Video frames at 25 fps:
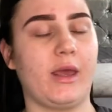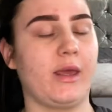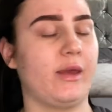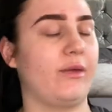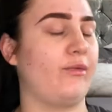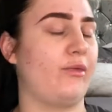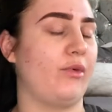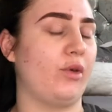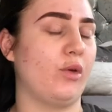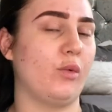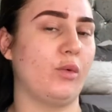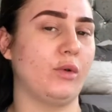
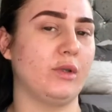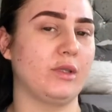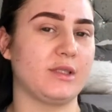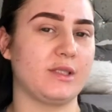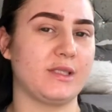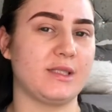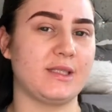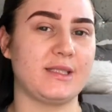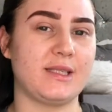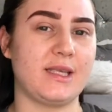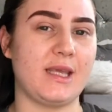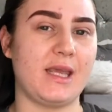If you want
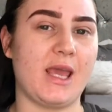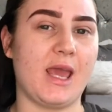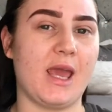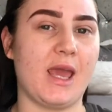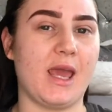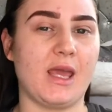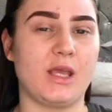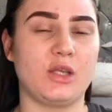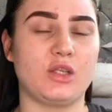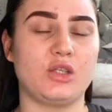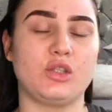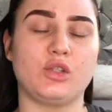to see
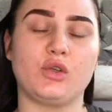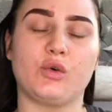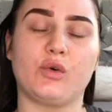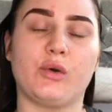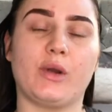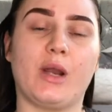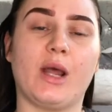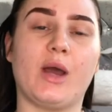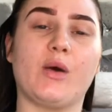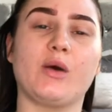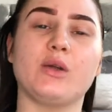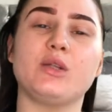a
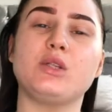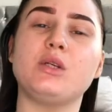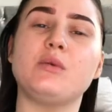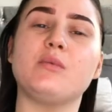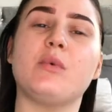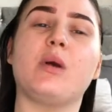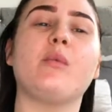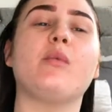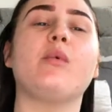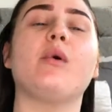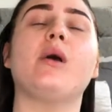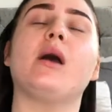tutorial on how I do
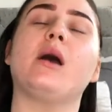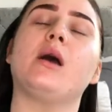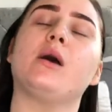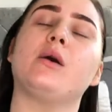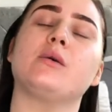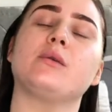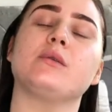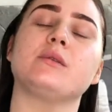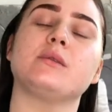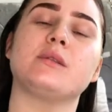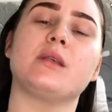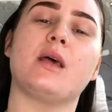my
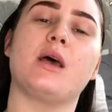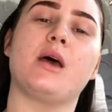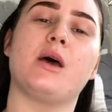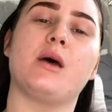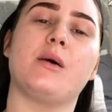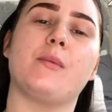brows,